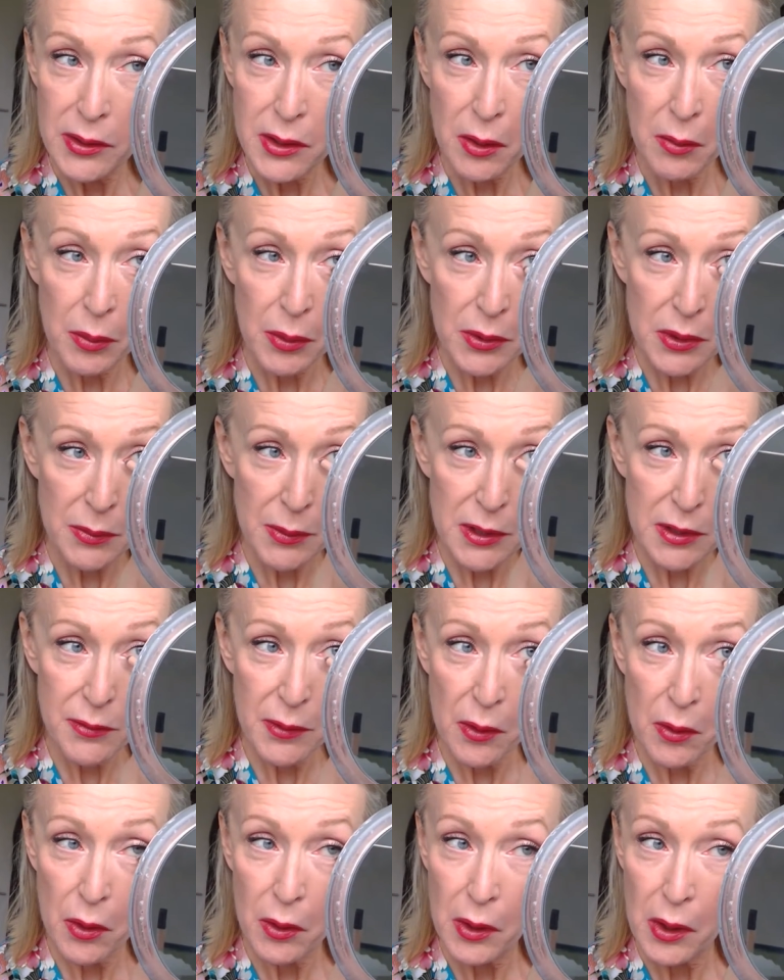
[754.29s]
Don't put too much of
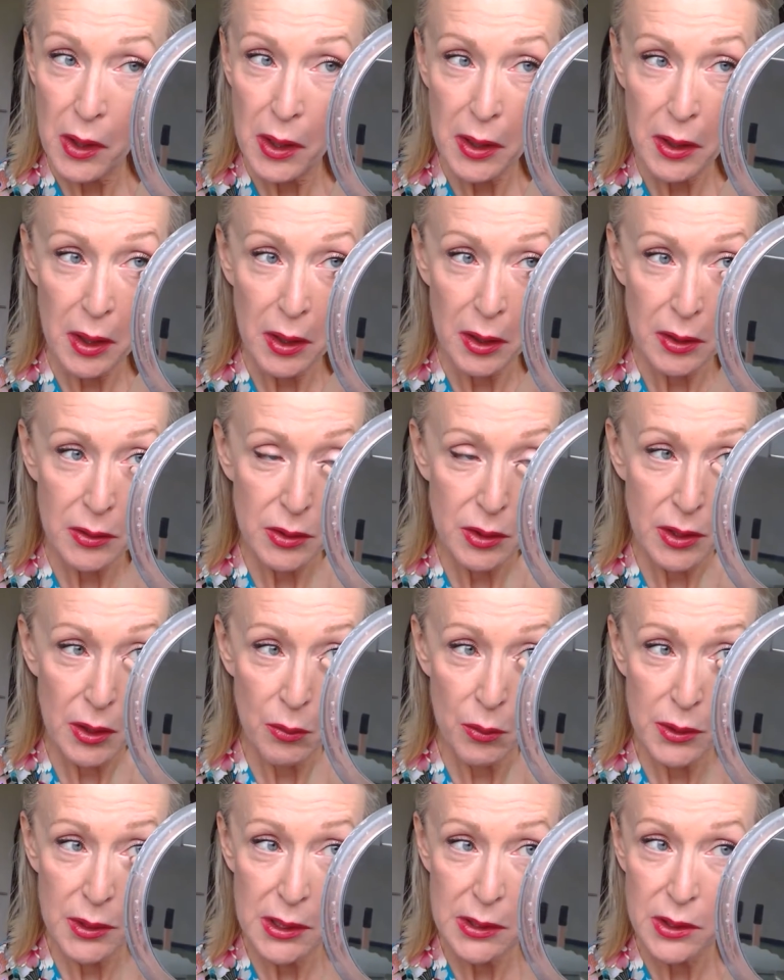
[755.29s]
it on either, because you don't
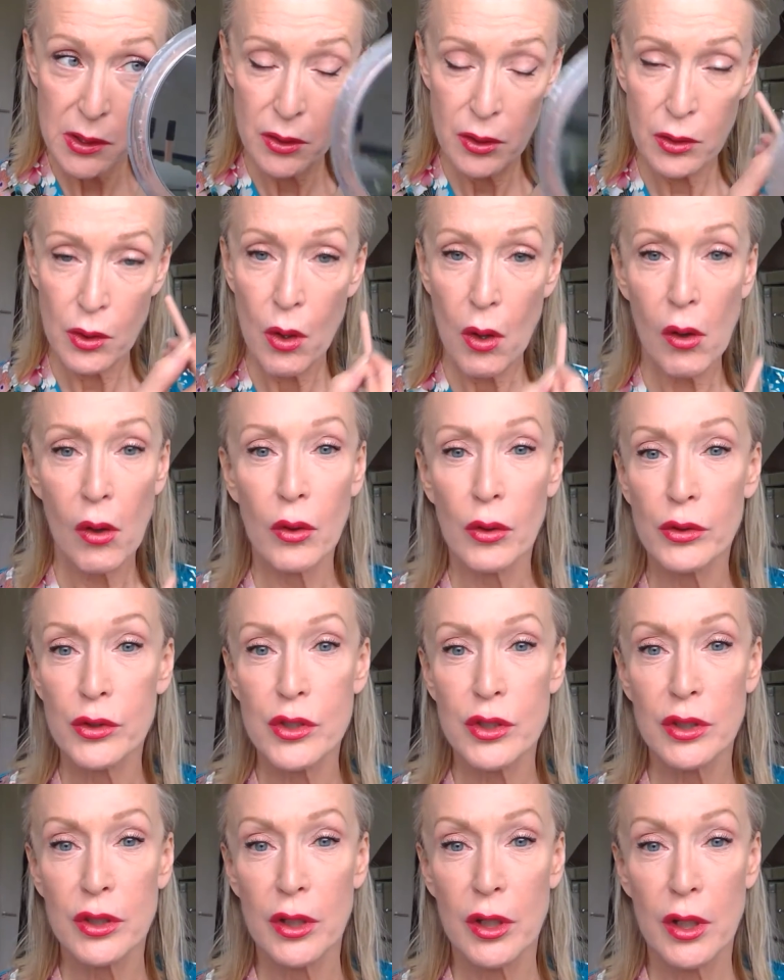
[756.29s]
want it to look odd.
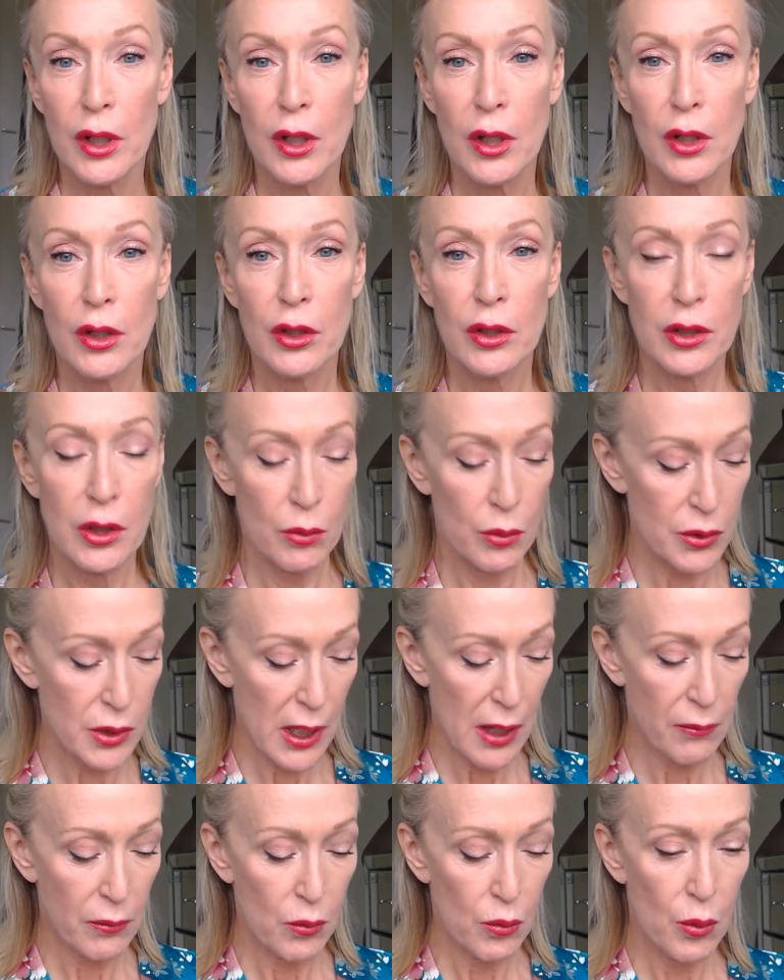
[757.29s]
You don't want to
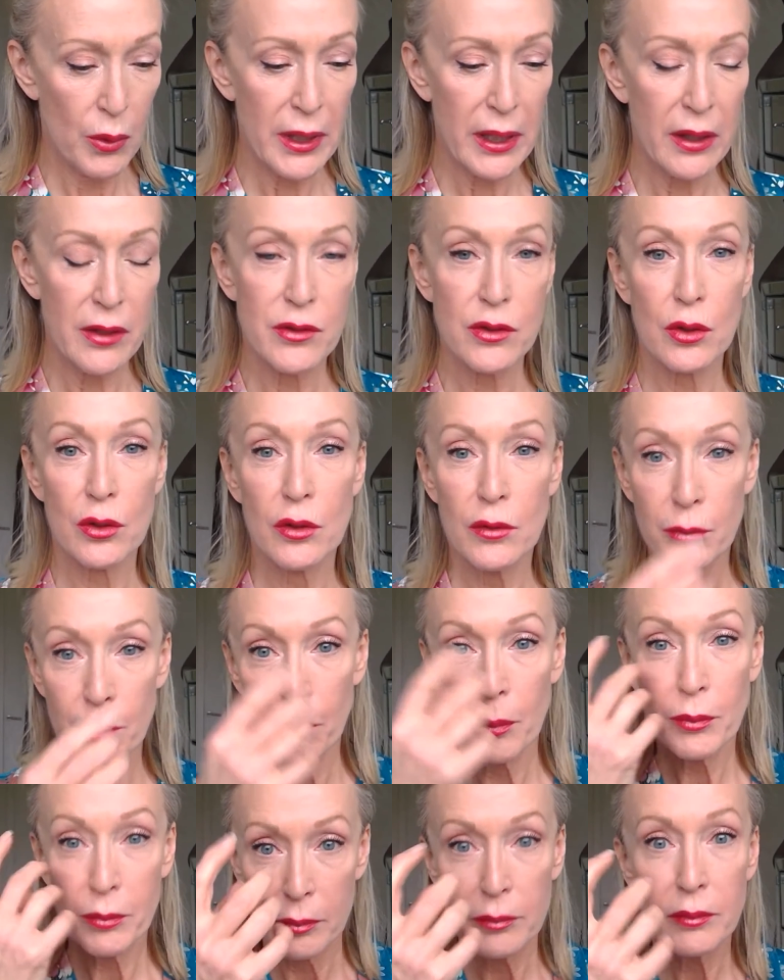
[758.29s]
have a weird sort of
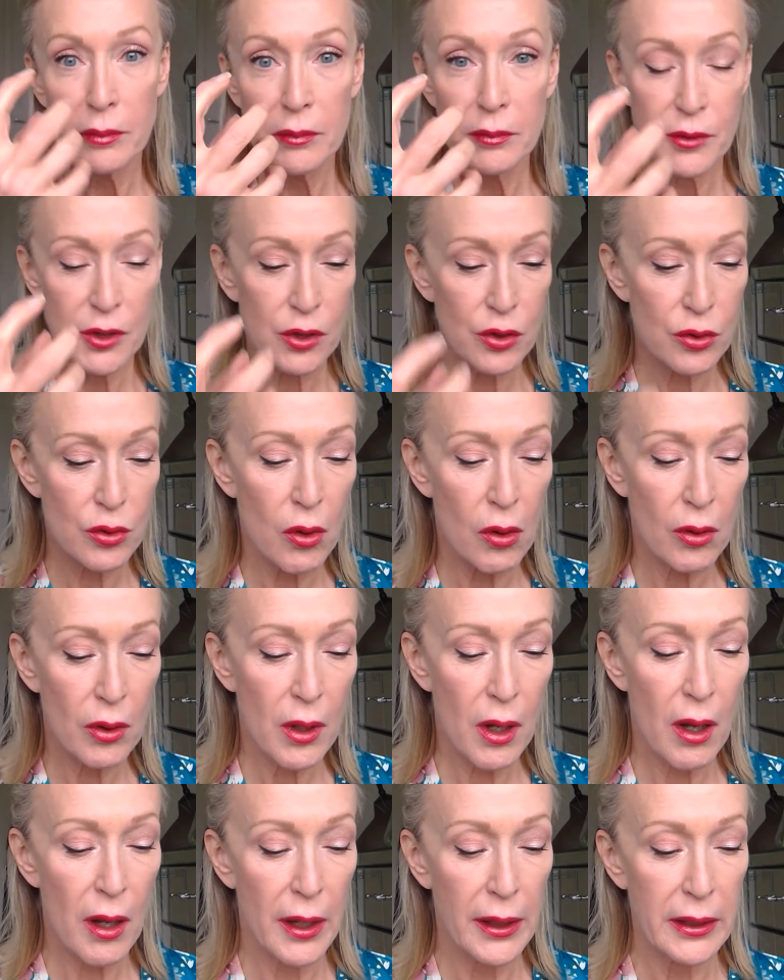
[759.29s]
strong
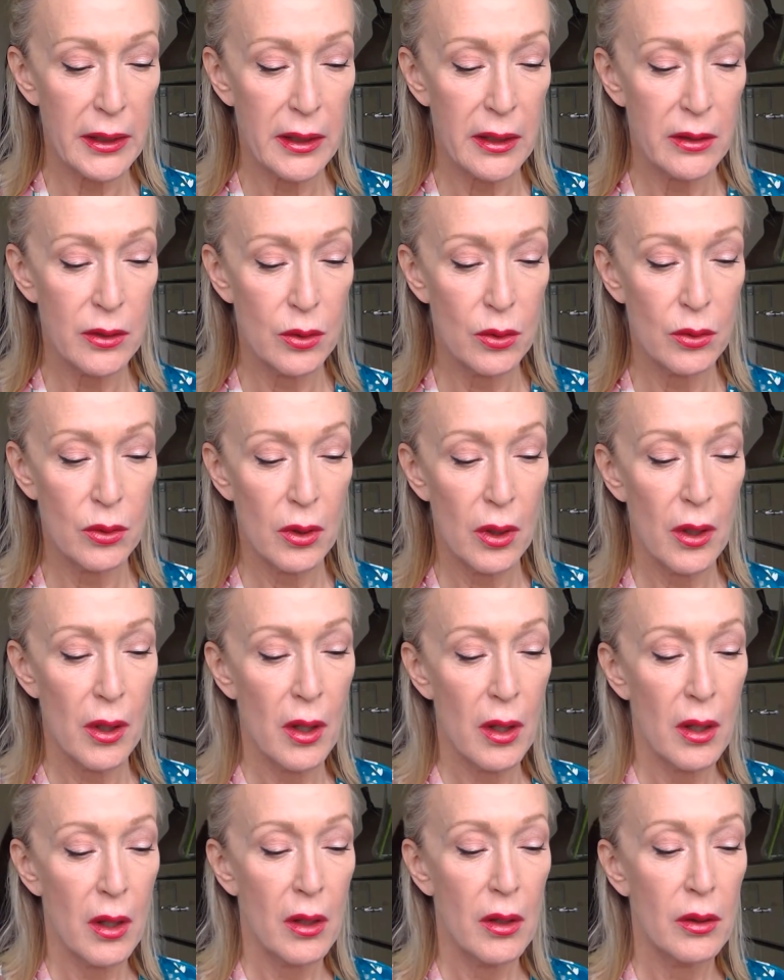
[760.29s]
line on your
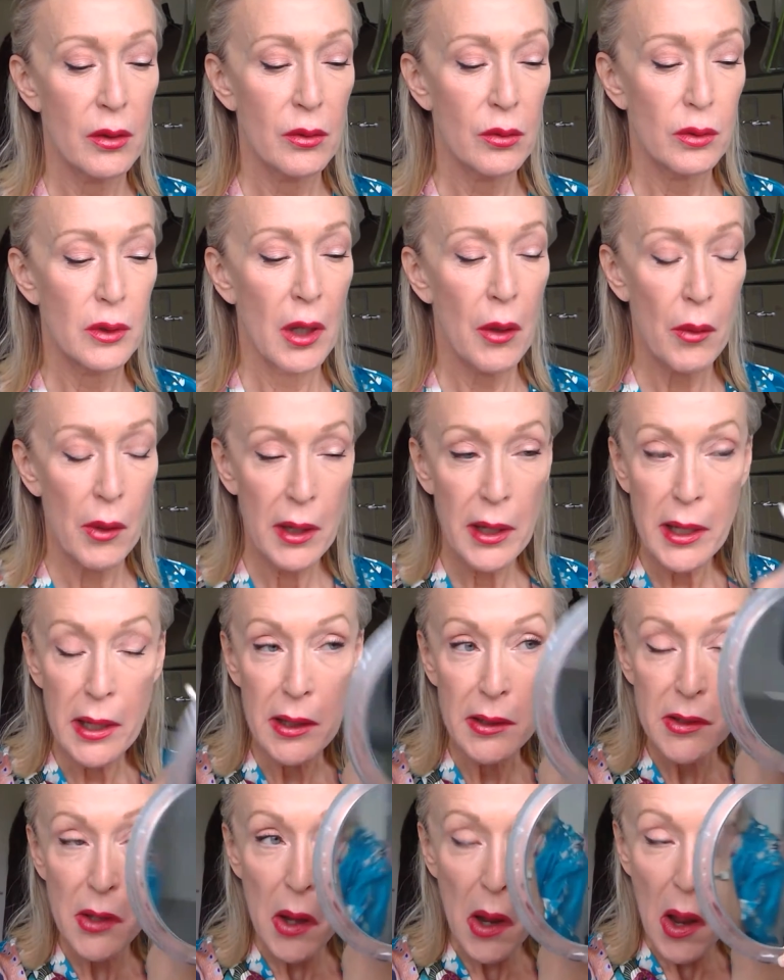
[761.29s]
lower
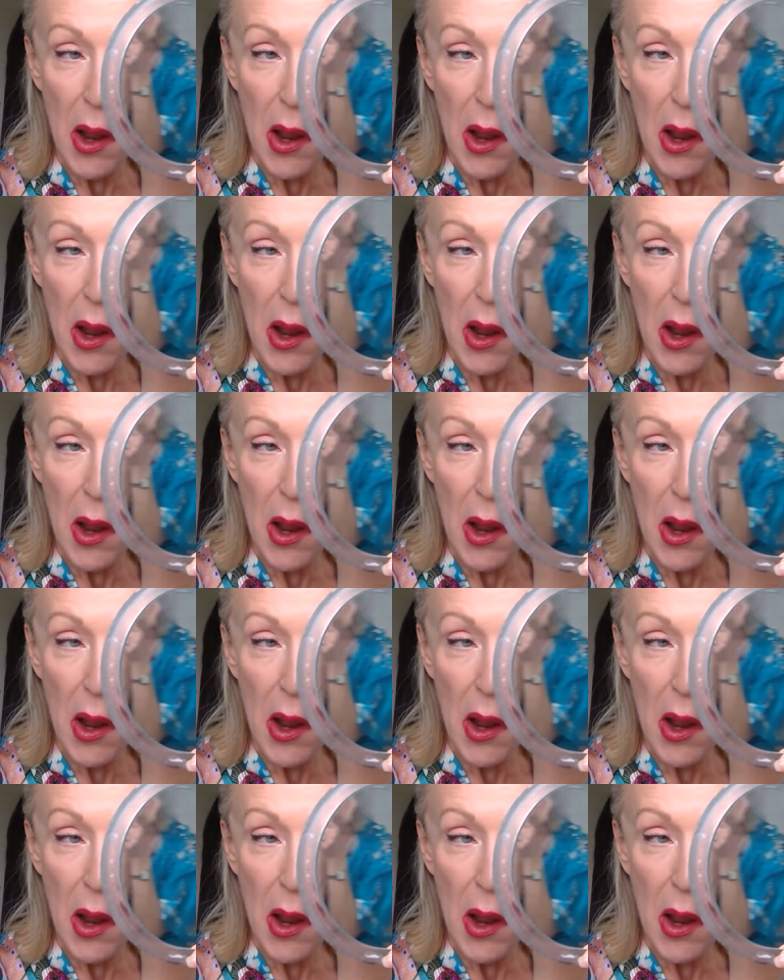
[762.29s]
lid.